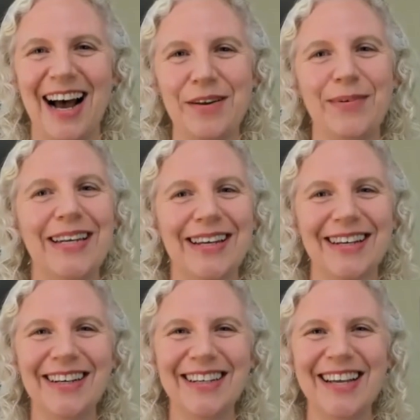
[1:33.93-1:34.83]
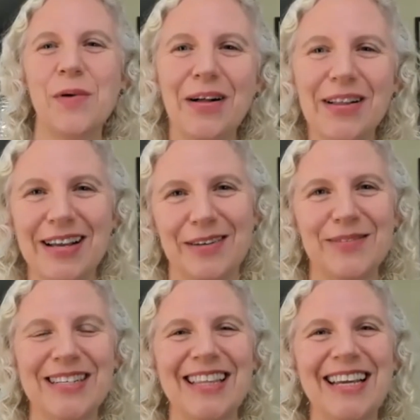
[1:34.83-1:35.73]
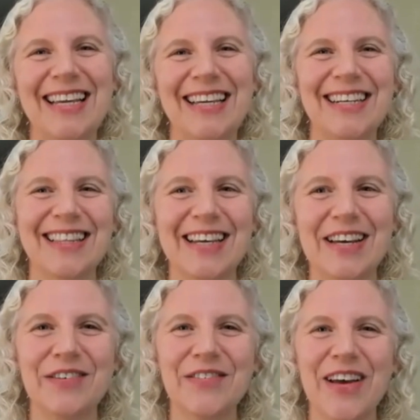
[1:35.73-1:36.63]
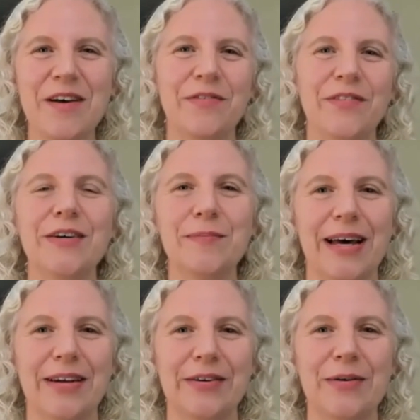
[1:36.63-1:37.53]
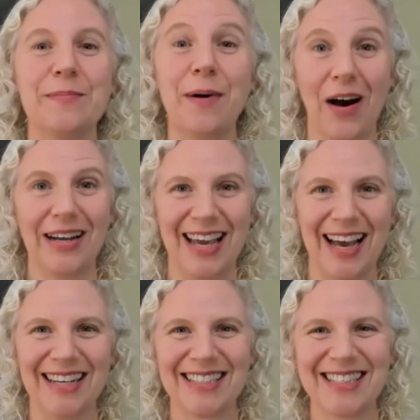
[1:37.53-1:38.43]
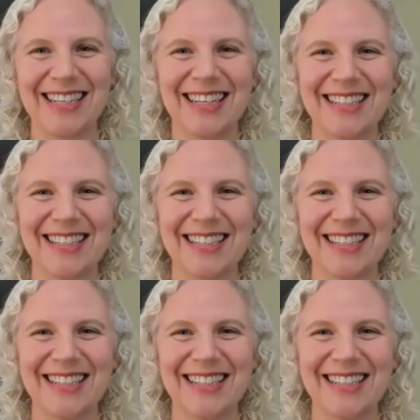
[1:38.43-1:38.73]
Hi, Meena. Welcome to the Eat, Live, Feel Better podcast.